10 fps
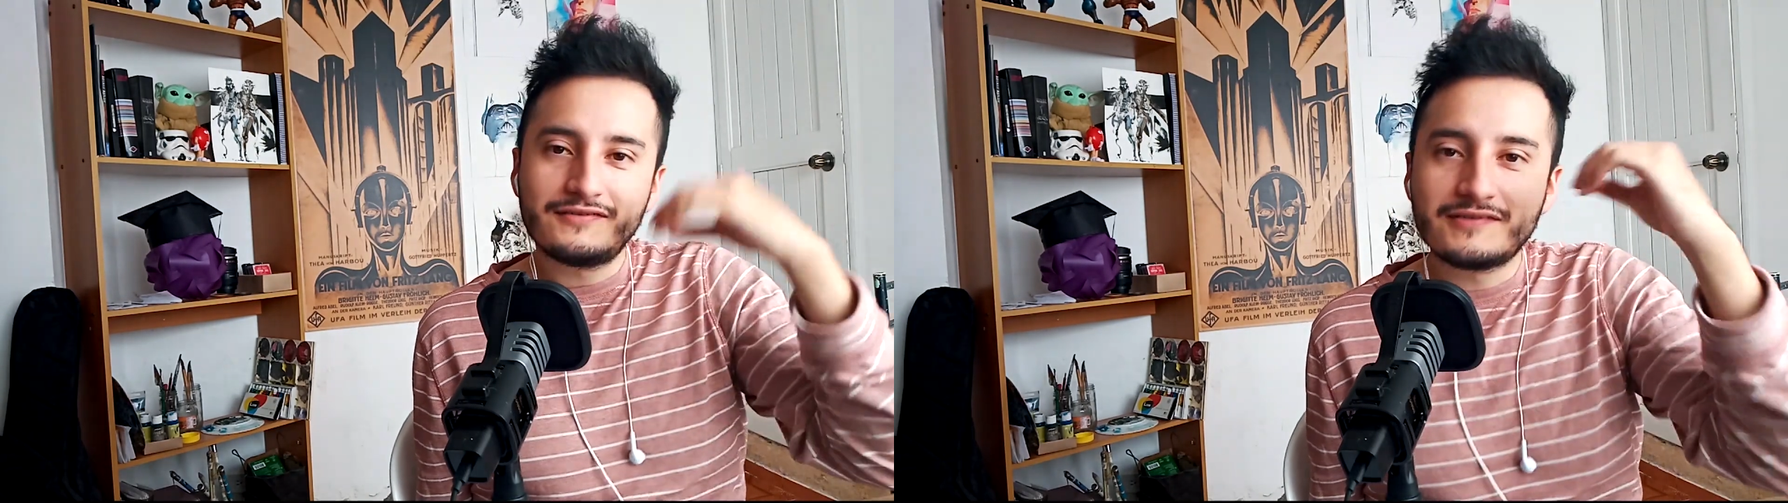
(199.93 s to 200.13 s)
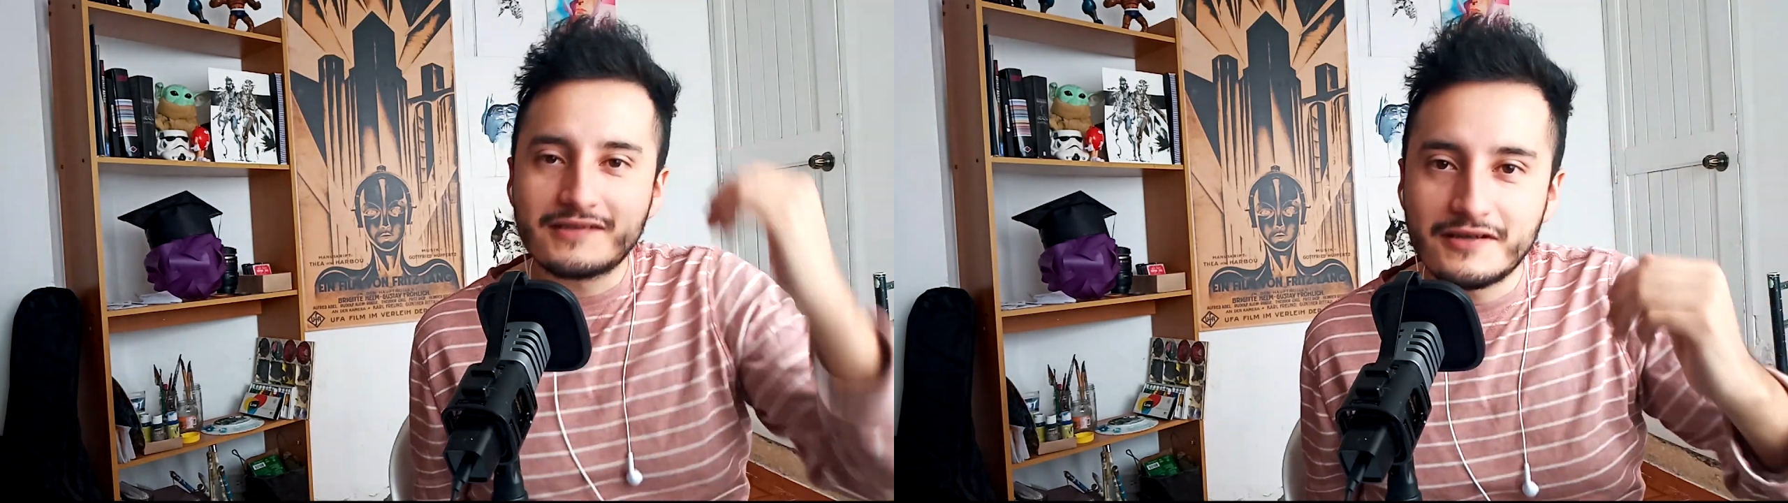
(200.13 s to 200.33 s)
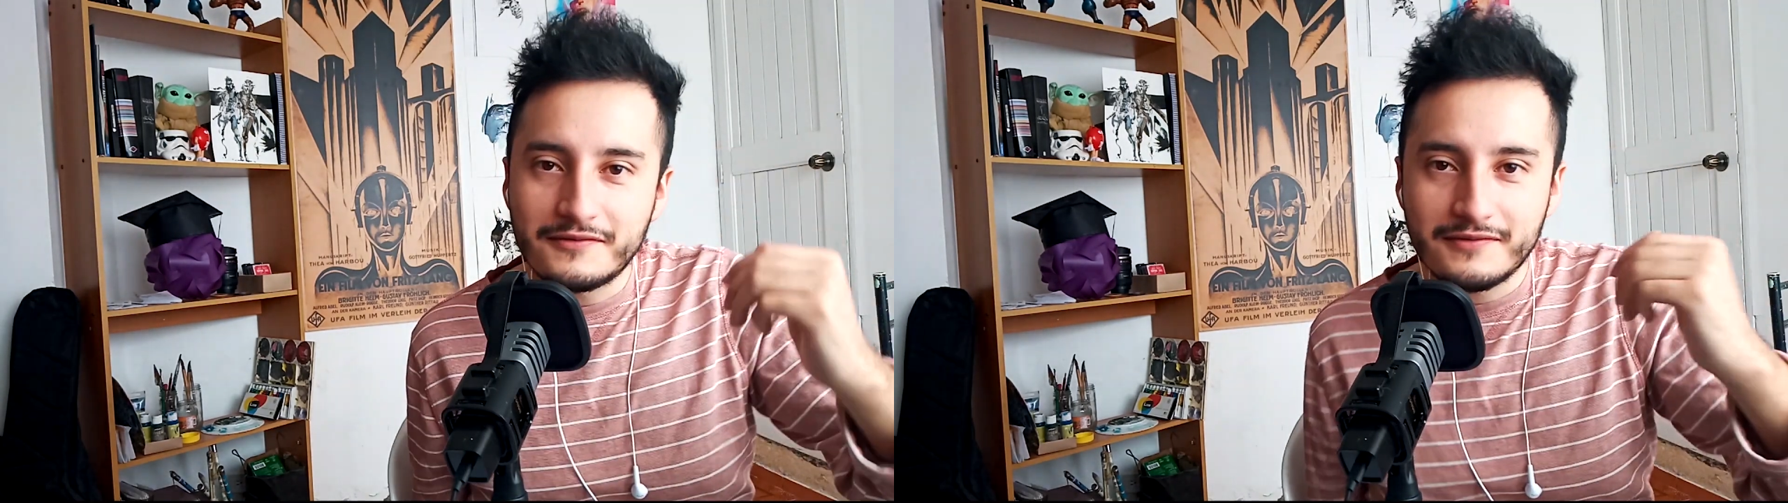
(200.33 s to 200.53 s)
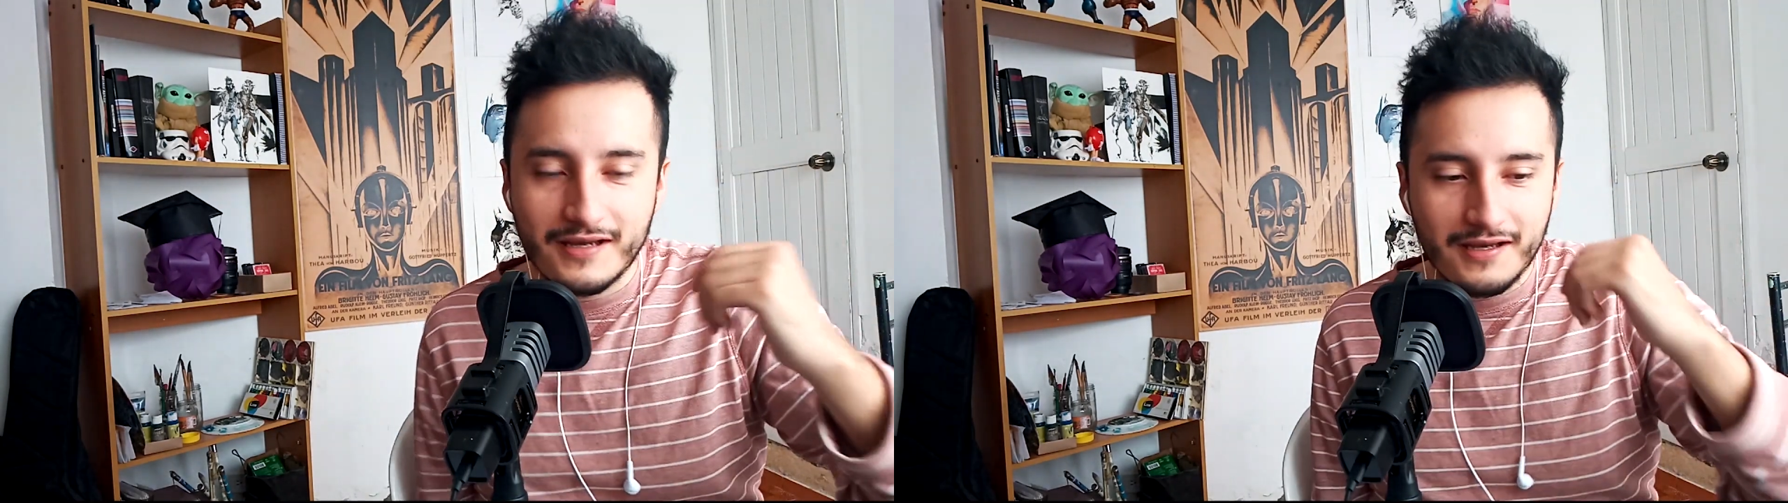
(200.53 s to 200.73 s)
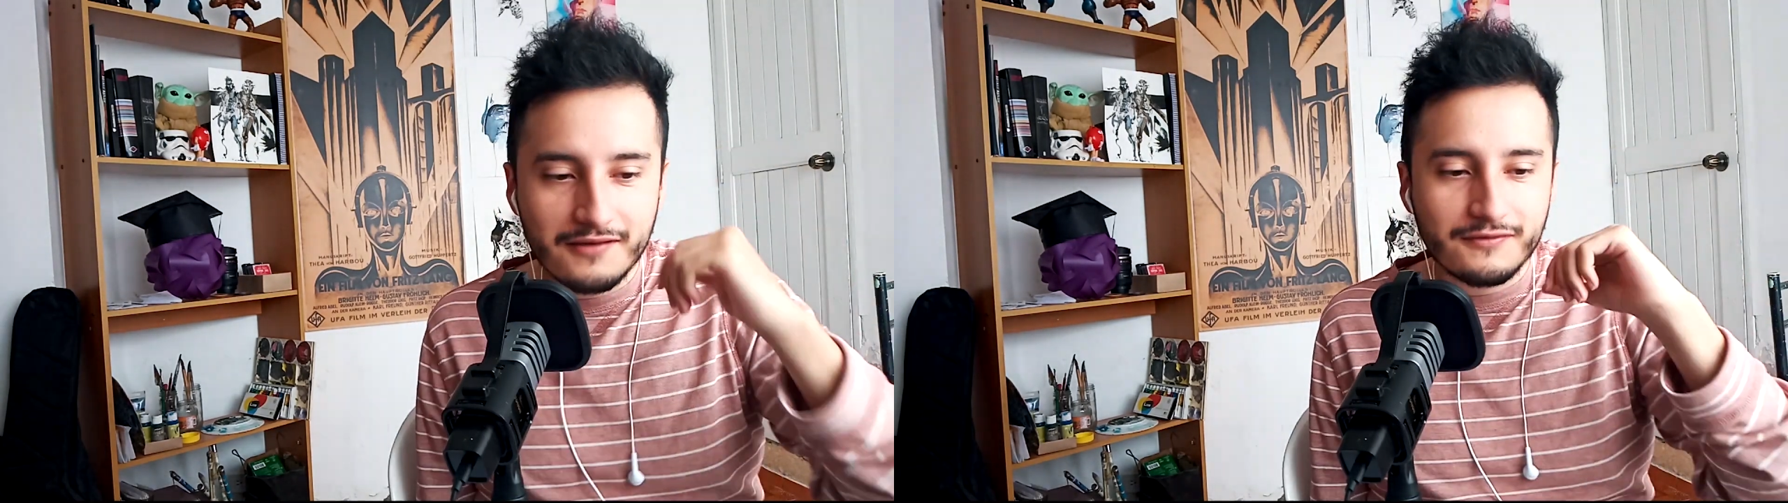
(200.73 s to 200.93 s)

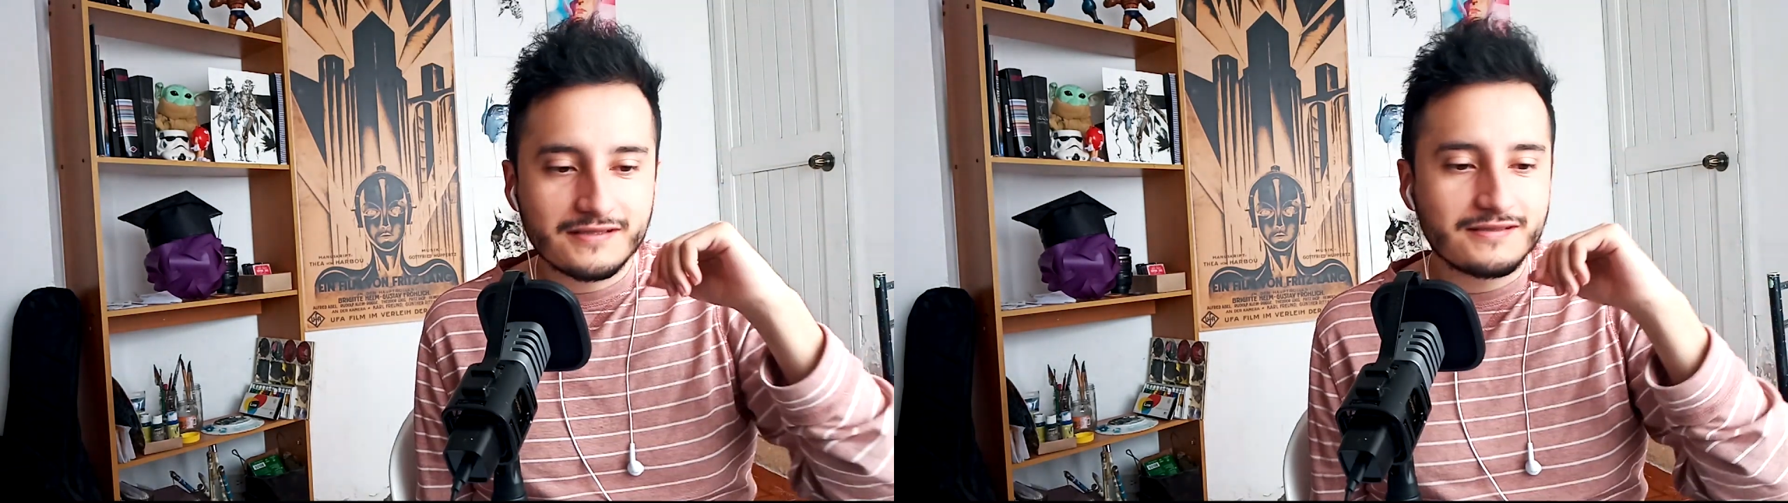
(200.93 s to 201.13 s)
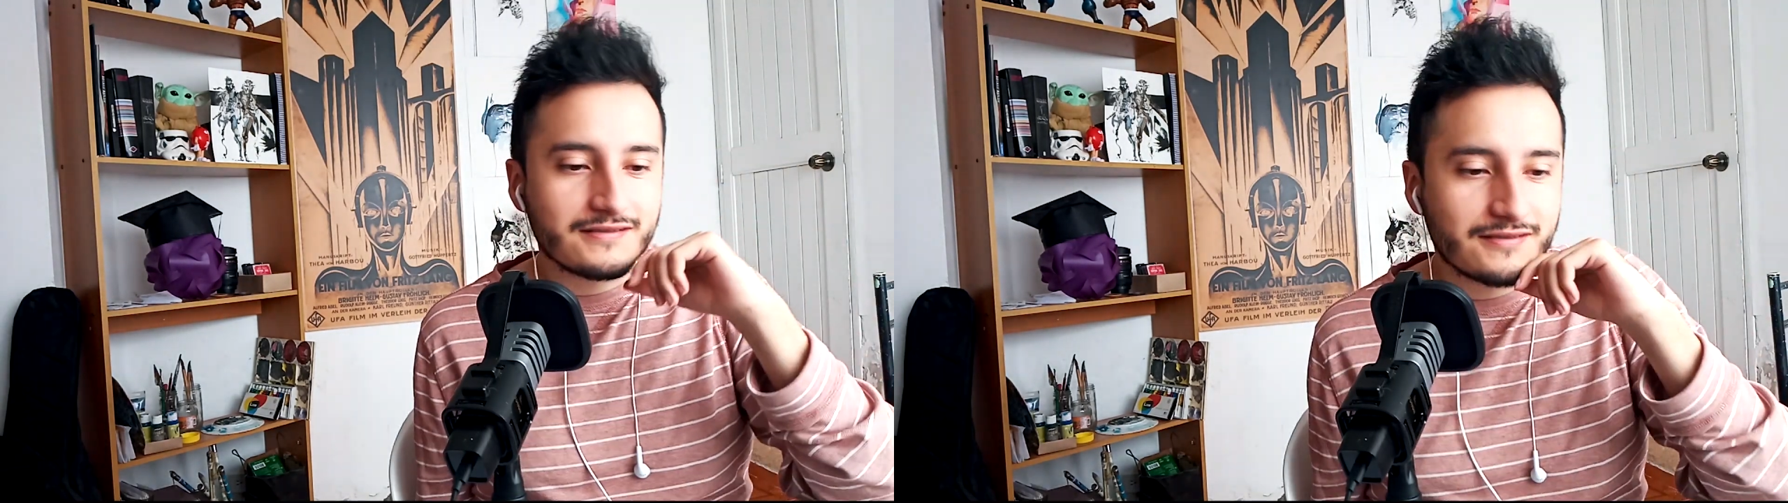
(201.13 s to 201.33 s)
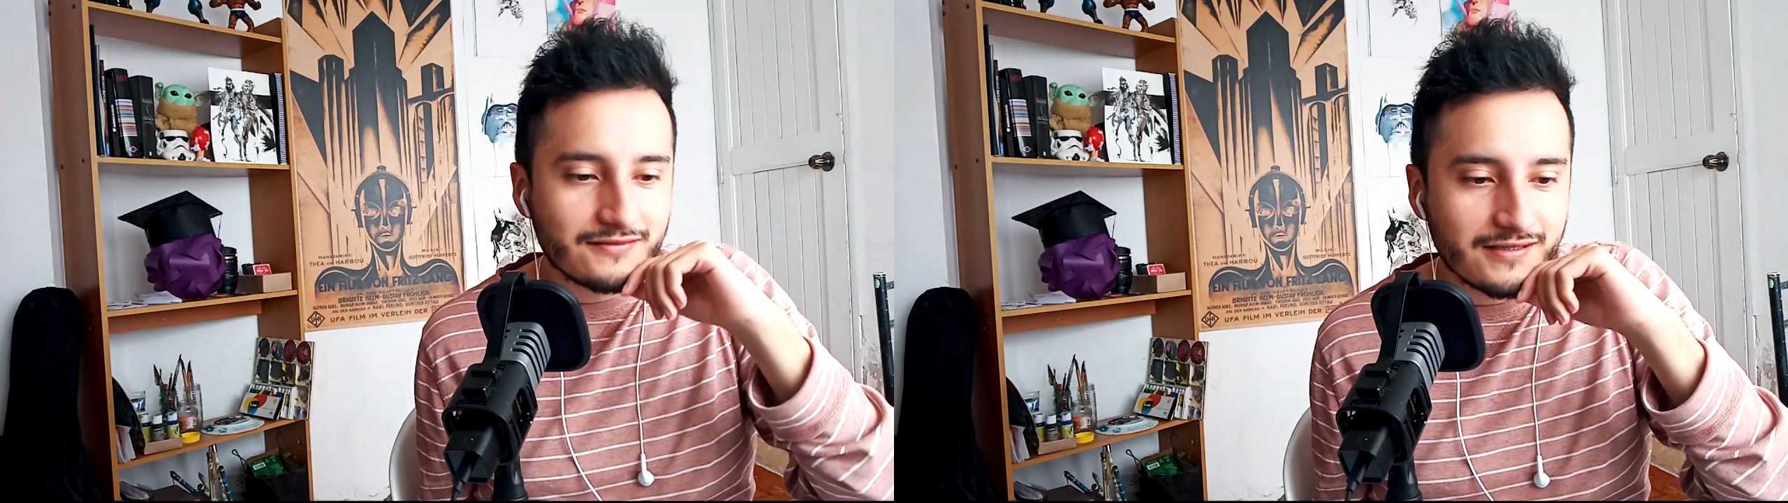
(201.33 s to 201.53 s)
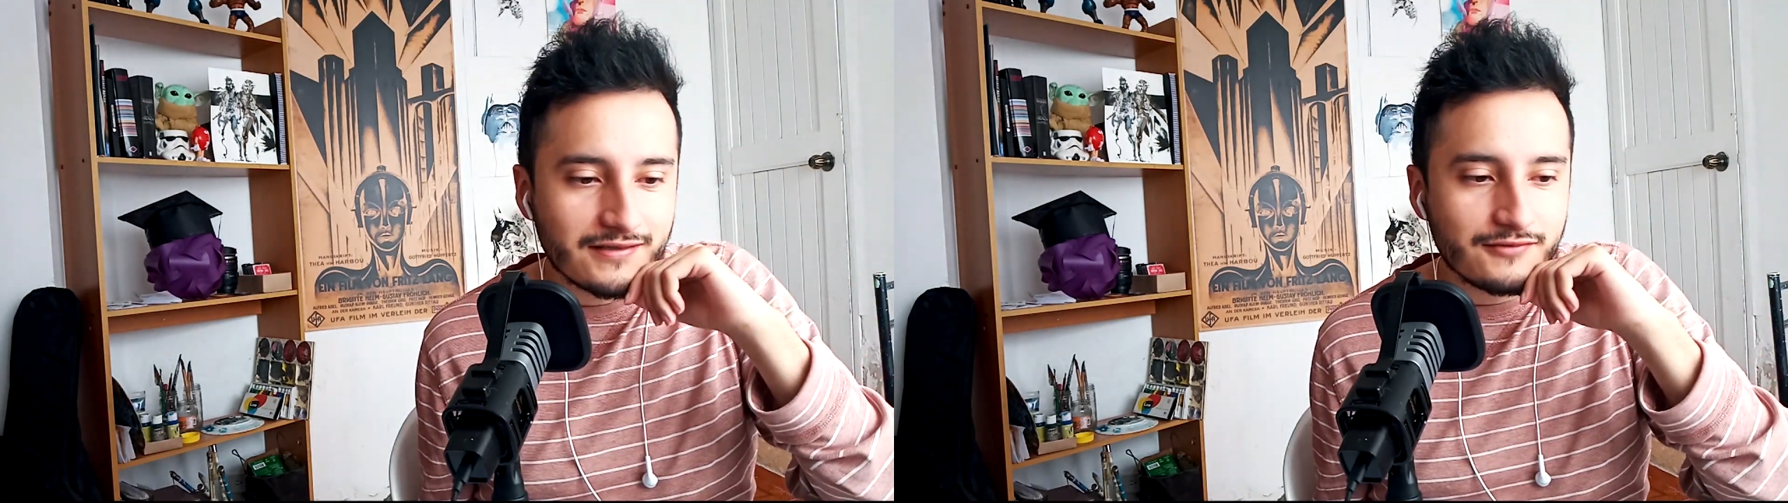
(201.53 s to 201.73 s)
scared that